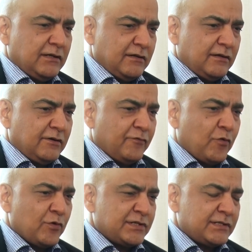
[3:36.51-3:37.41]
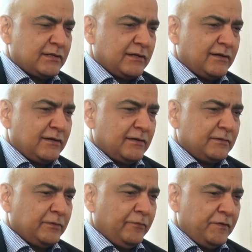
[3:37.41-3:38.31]
Of course,
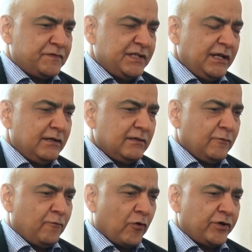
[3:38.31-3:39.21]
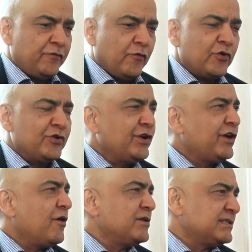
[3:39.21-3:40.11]
we've seen 44
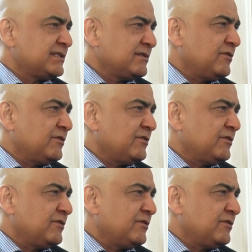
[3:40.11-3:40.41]
unicorns